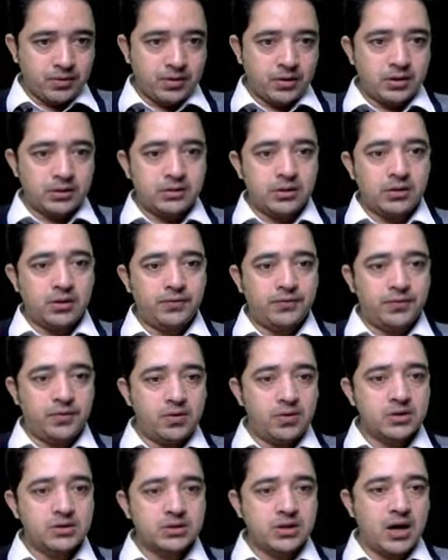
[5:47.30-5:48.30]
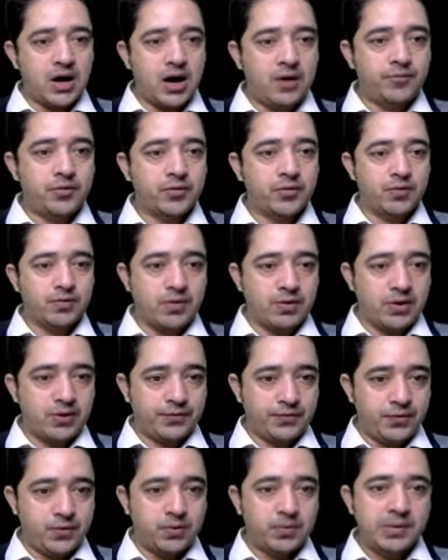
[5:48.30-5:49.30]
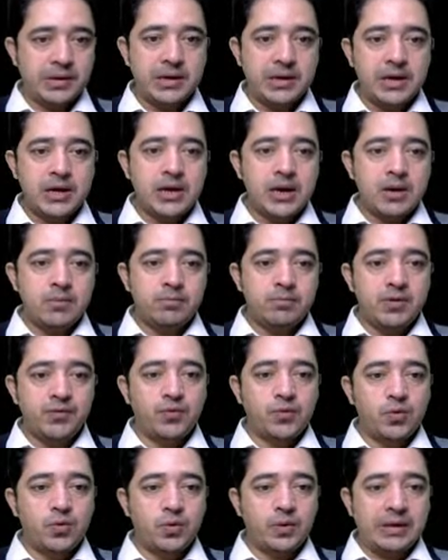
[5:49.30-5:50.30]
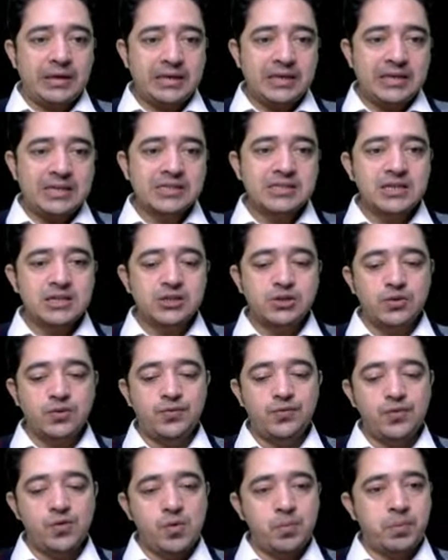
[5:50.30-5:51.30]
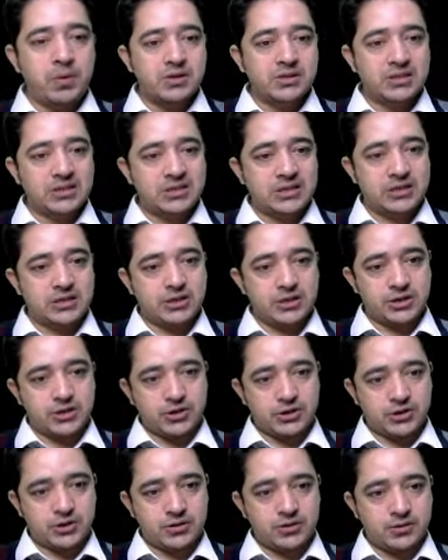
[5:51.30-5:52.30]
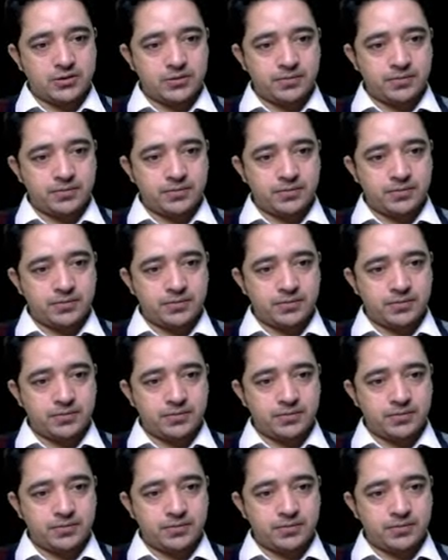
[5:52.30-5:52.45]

in the first half of 2024 before easing to 4% interest rate.